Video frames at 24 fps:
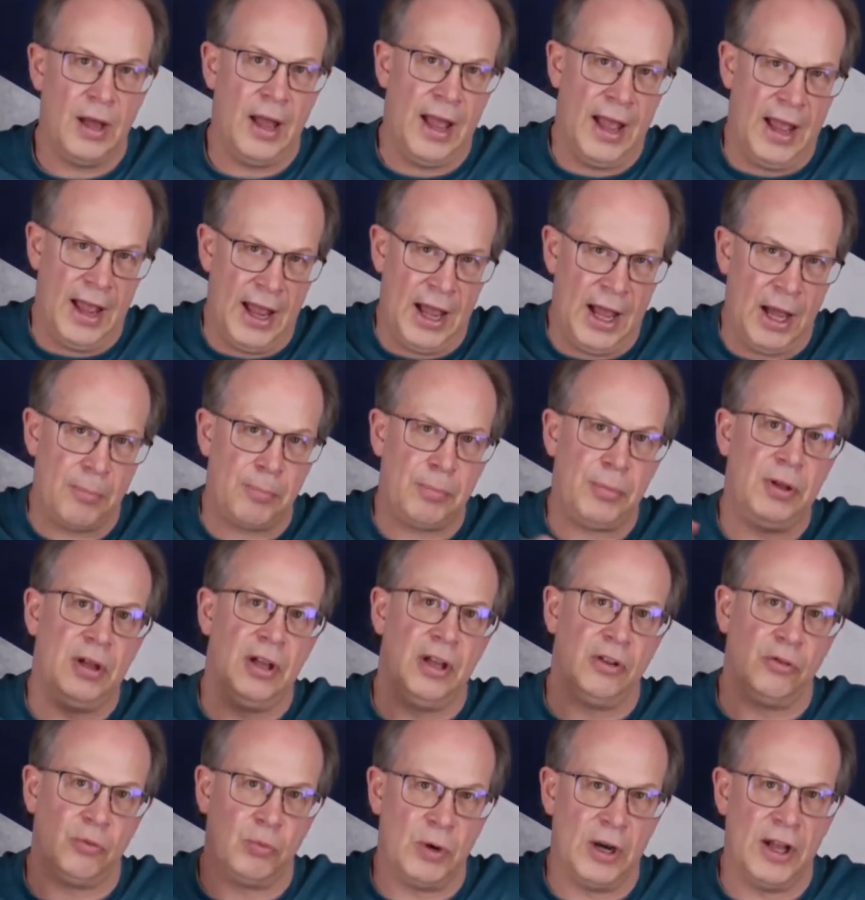app,
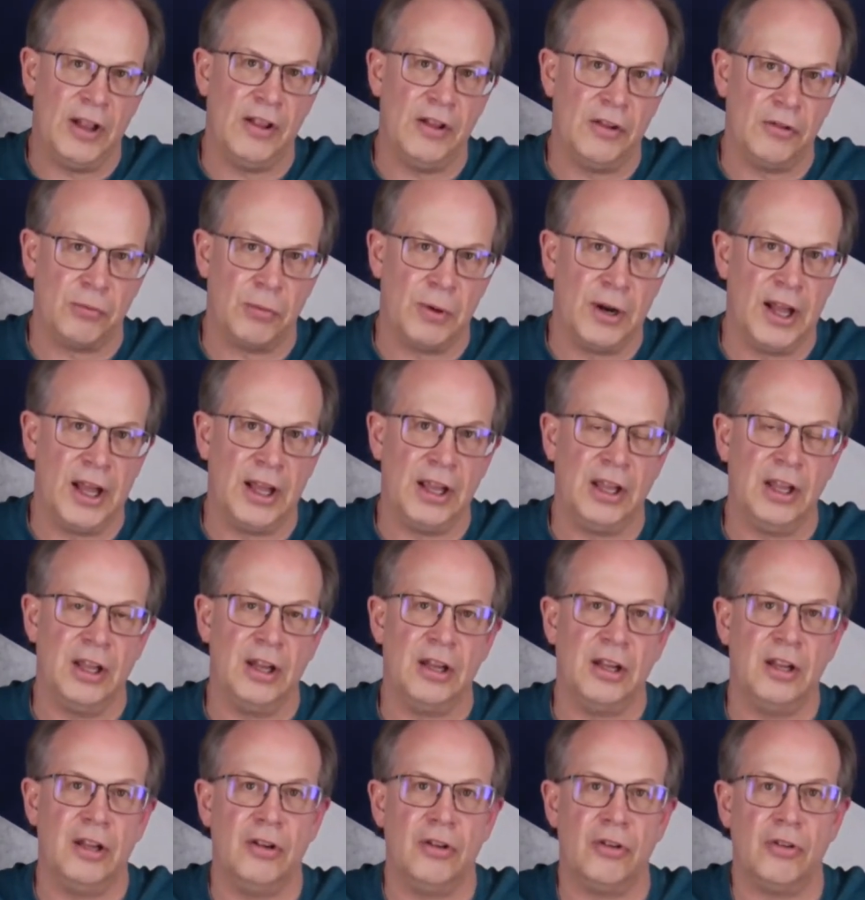as well as when I
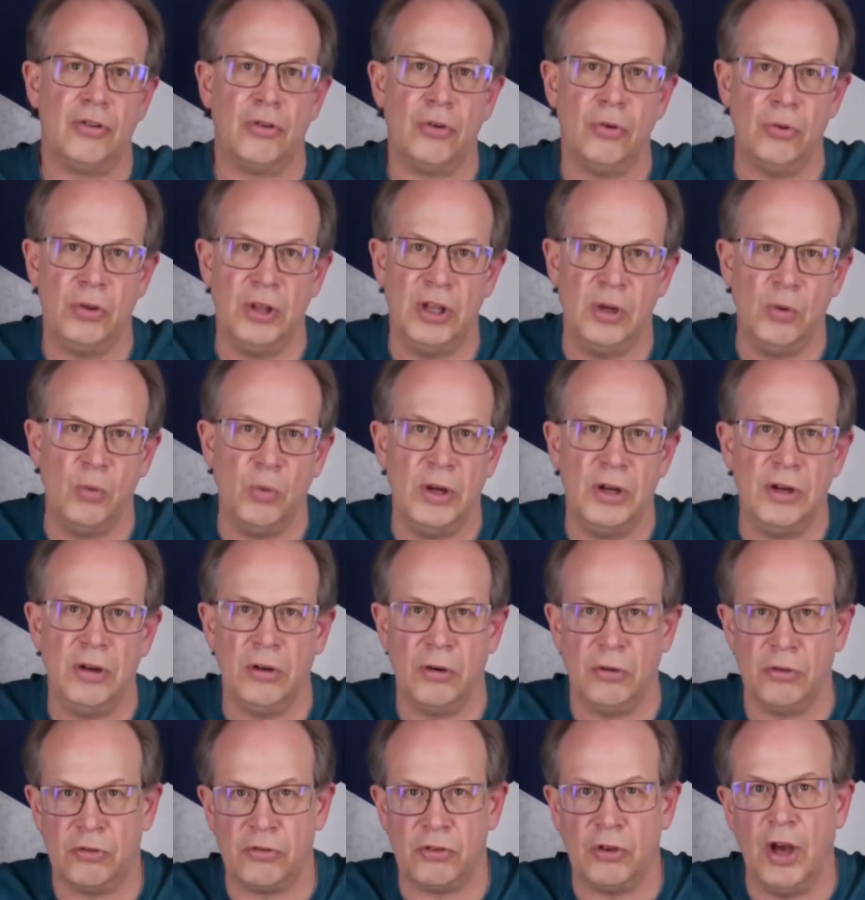get into the
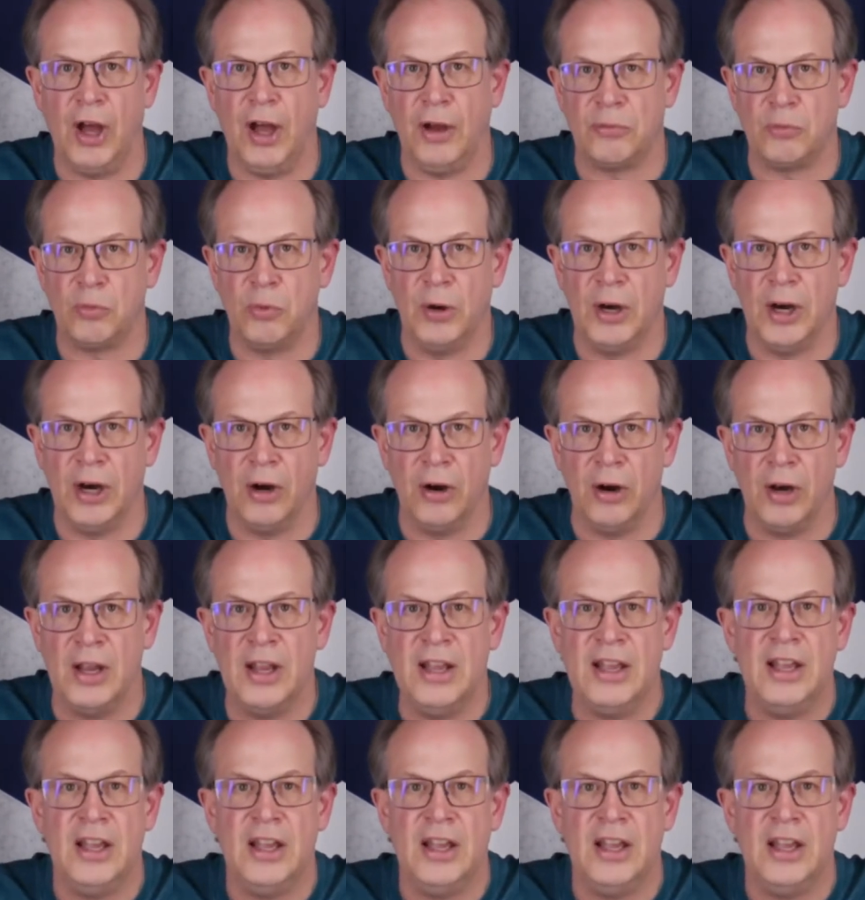Windows software,